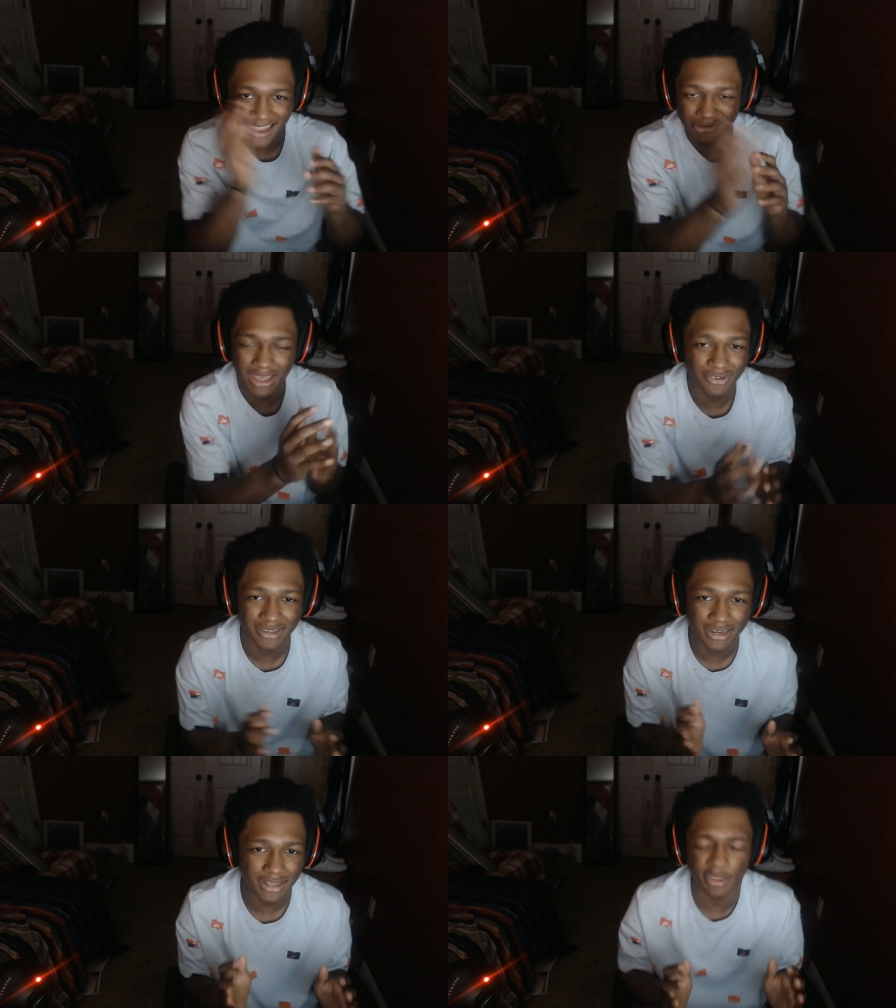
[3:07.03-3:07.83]
I'm not
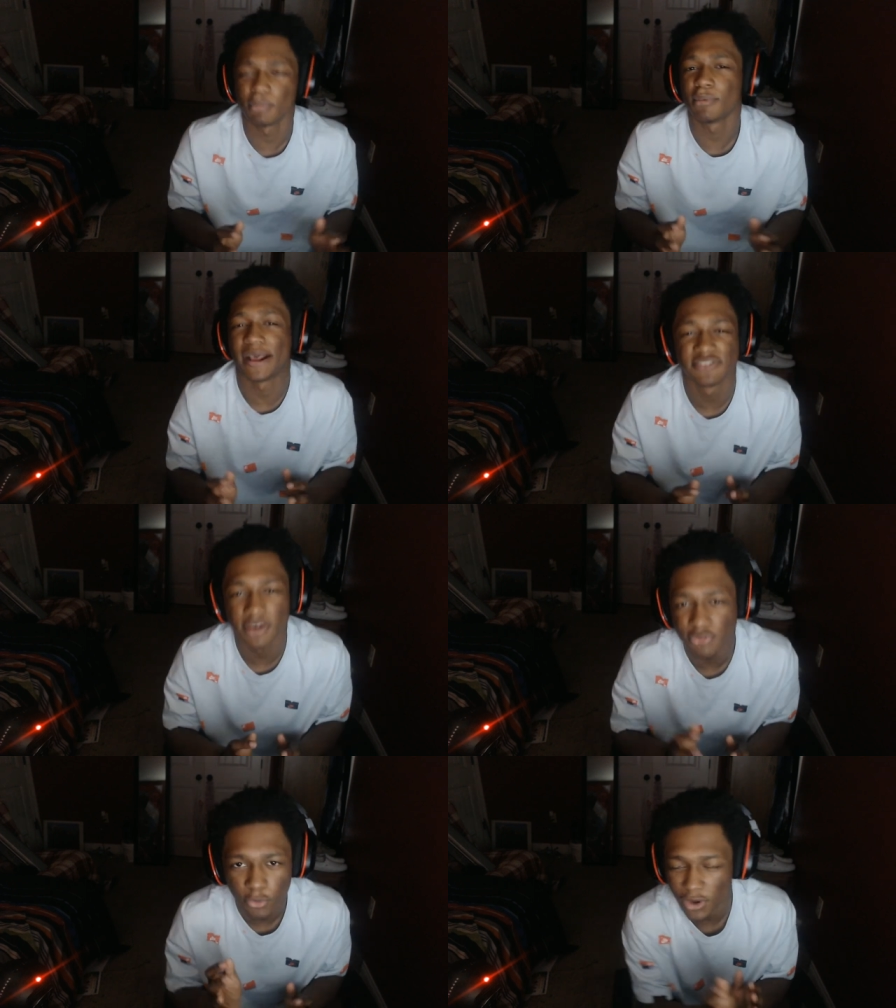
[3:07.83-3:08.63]
gonna limit
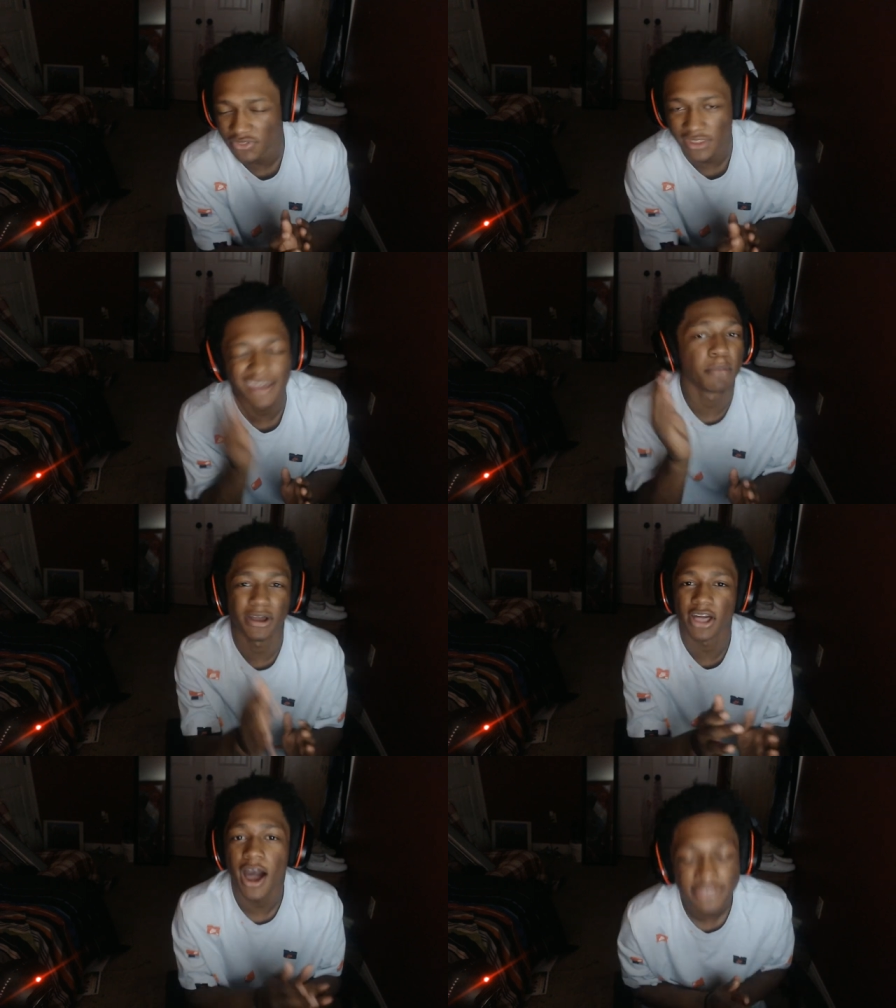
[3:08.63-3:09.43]
myself to one thing. I'm a
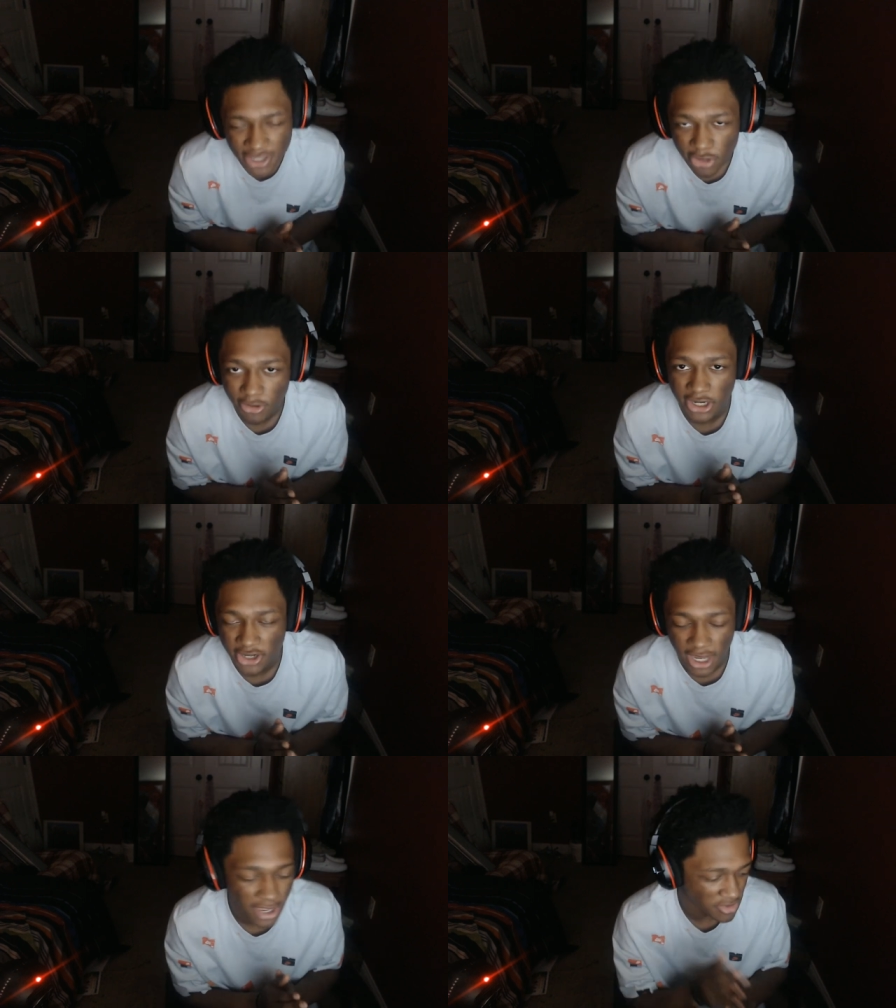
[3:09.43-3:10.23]
content creator,
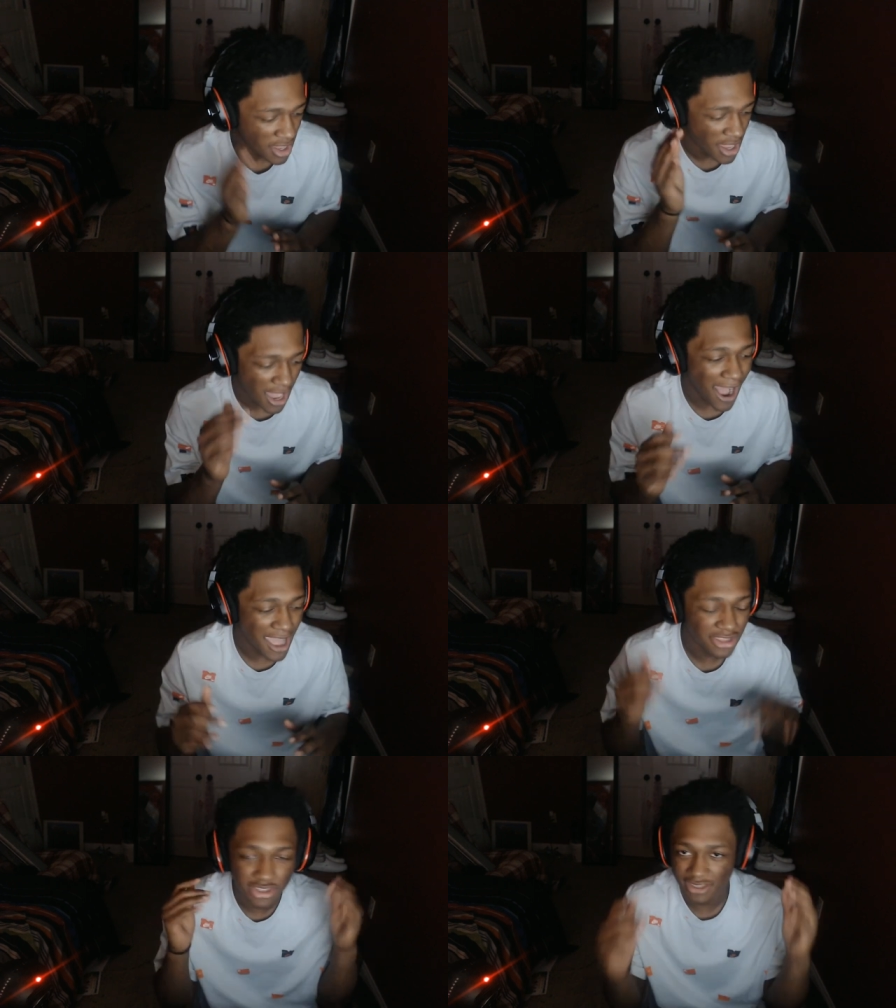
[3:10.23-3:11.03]
guys.
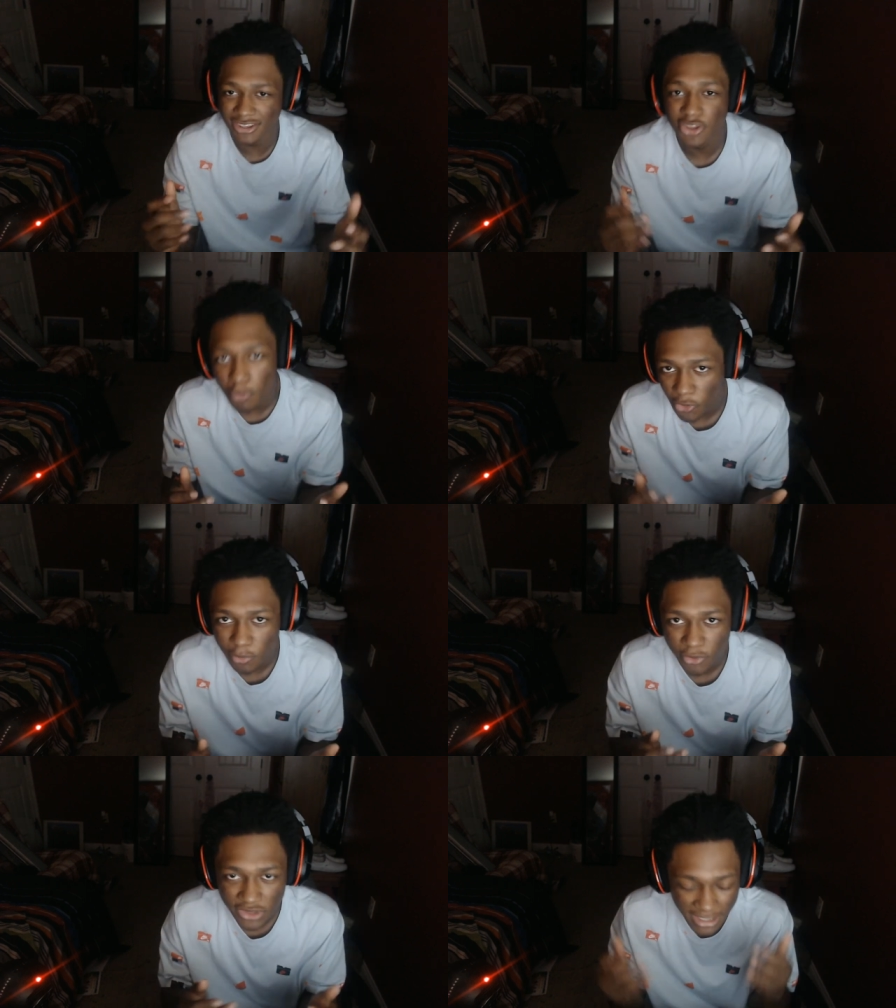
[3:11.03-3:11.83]
I can do
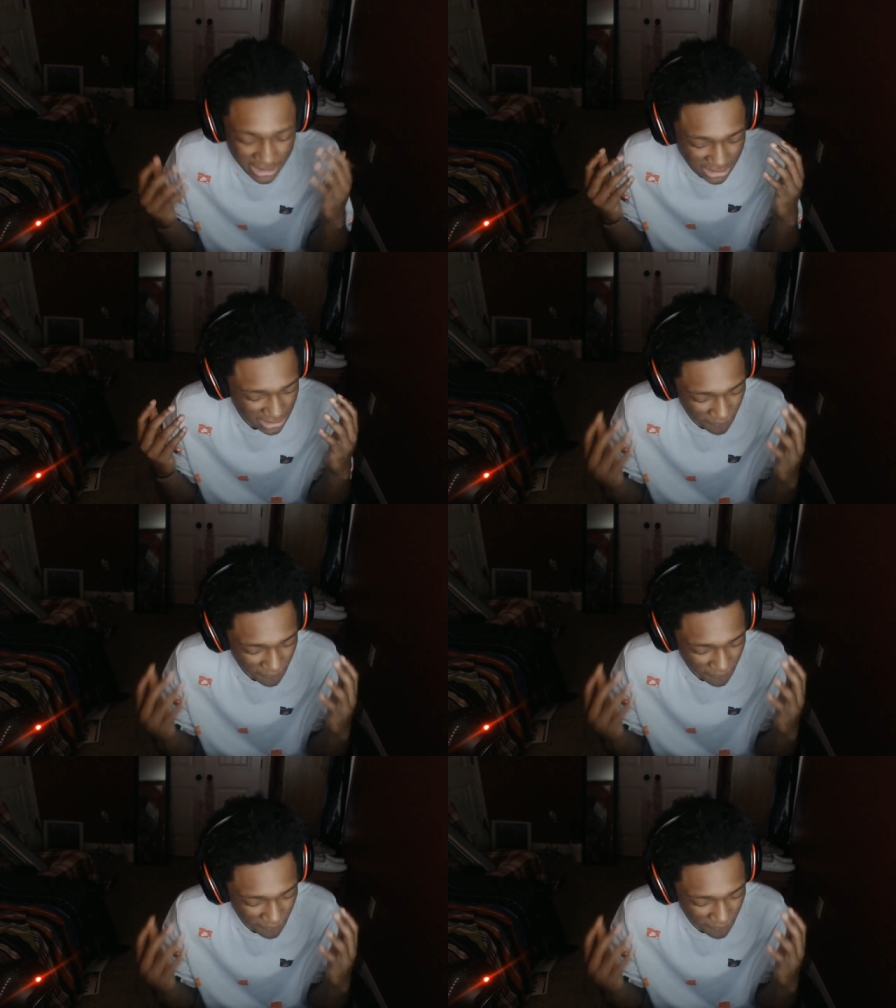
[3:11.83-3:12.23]
multiple things.